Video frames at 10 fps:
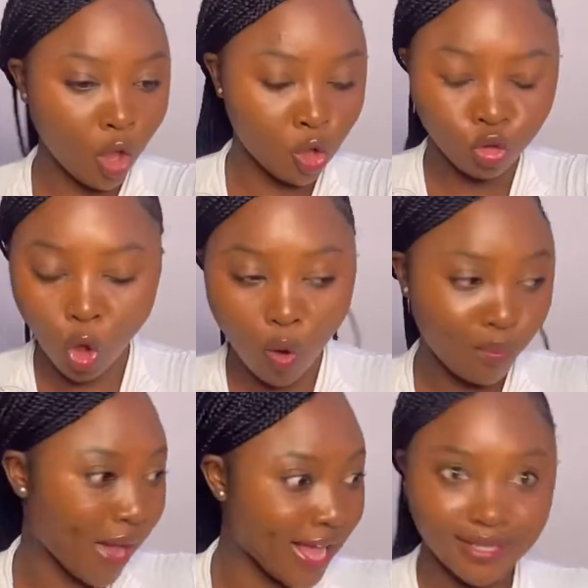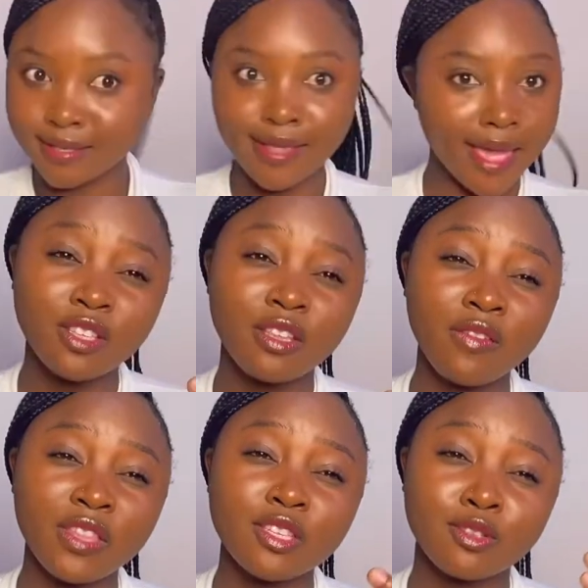Don't pass here.
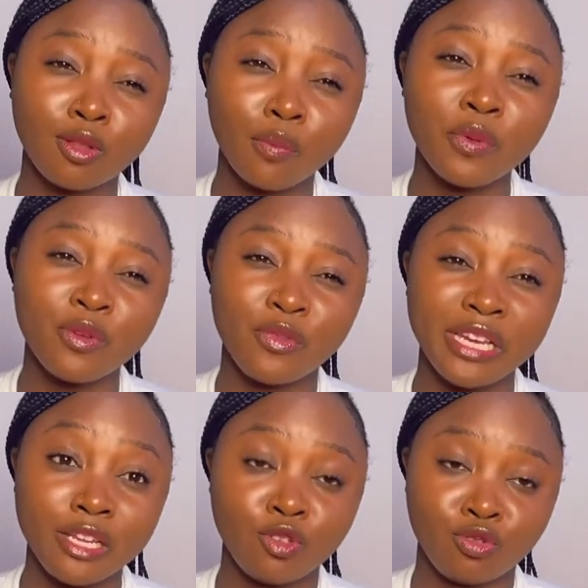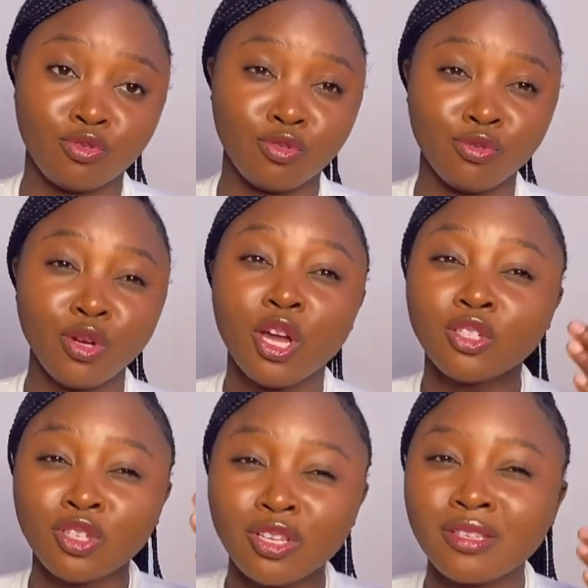If this topic relates to you,
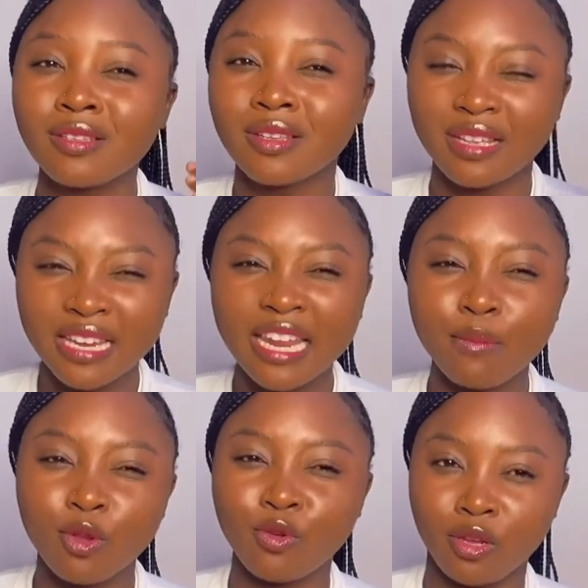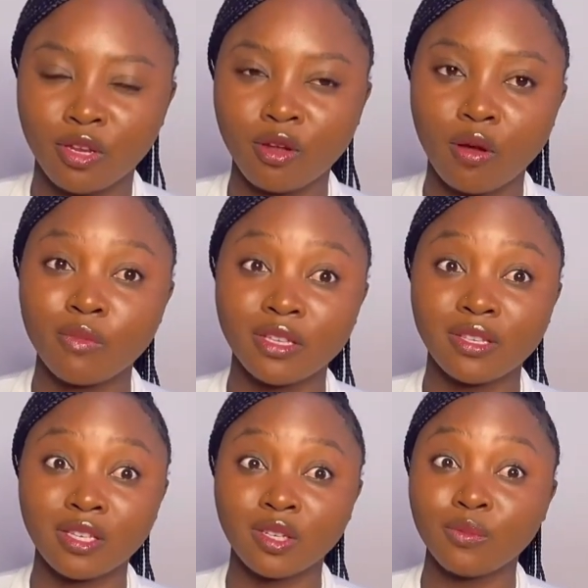just let me know in the comment
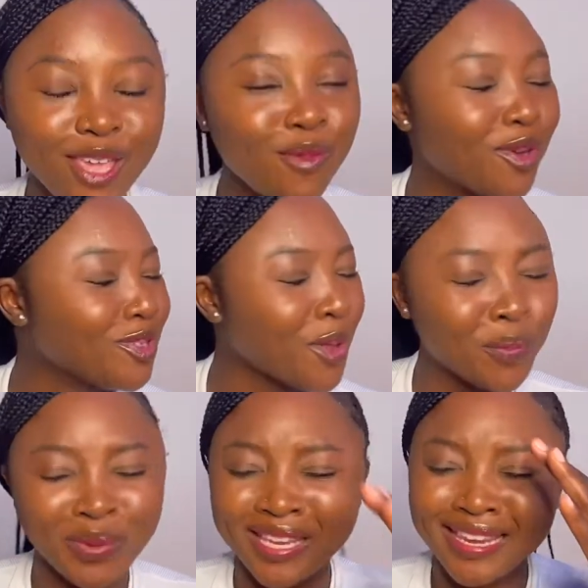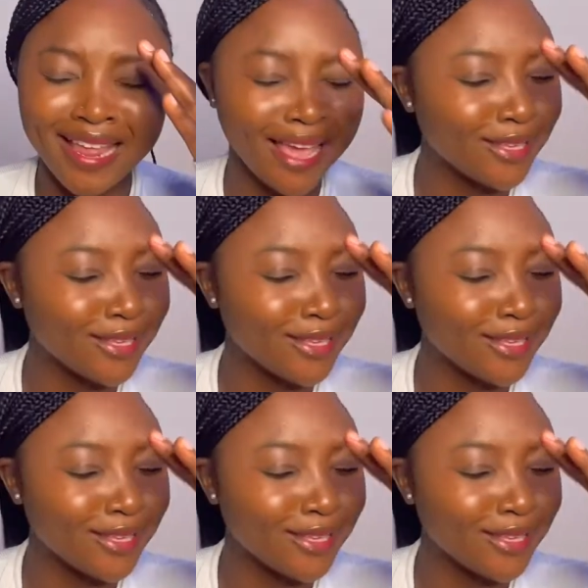section. You must not be nice